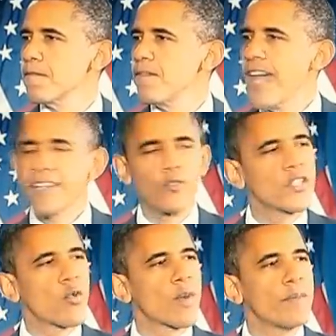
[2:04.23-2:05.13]

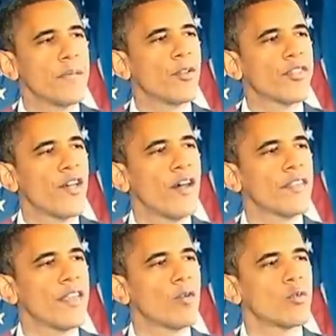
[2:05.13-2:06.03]
Factories where people
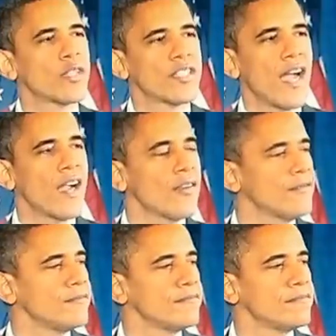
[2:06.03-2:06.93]
thought they would
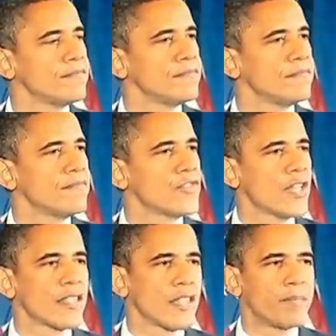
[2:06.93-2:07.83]
retire
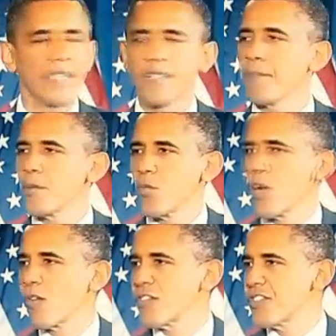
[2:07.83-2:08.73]
suddenly picked up and
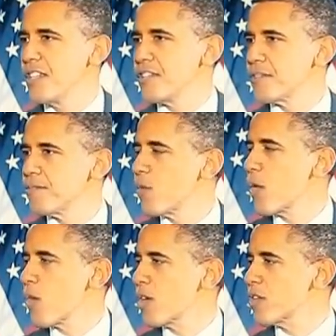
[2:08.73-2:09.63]
went overseas,
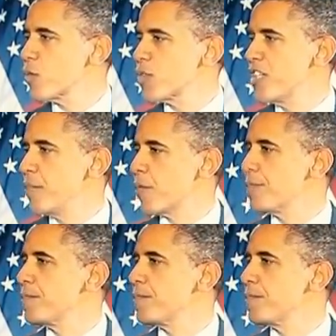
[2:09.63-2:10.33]
where workers were cheaper.